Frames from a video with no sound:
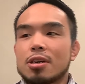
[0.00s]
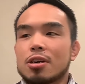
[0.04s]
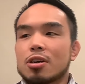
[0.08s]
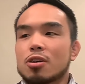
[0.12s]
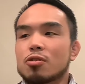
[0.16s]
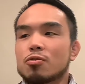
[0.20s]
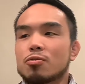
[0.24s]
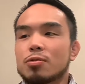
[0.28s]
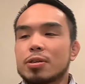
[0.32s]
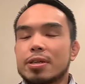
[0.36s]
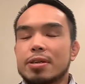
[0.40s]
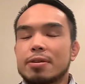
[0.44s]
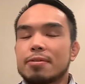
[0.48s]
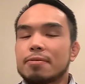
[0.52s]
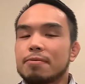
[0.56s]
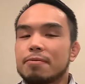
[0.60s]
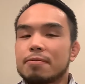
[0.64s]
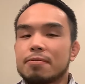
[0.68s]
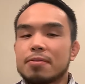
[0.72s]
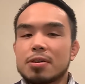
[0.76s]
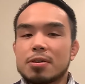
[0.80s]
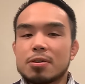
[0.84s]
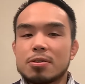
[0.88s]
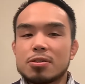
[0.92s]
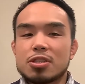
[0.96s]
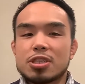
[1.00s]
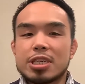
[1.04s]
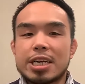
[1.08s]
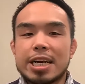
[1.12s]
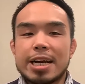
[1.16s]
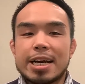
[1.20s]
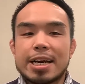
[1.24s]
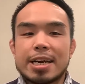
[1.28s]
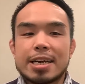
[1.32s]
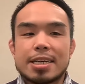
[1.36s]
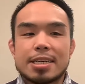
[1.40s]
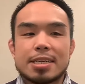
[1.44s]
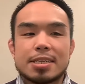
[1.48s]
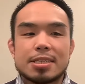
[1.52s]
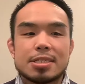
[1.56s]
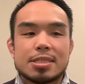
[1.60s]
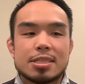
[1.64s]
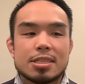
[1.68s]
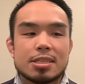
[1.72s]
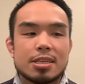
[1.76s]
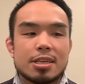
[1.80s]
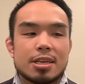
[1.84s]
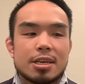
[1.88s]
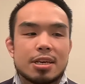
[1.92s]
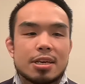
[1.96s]
green field jackets
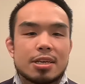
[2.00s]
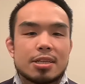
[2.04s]
and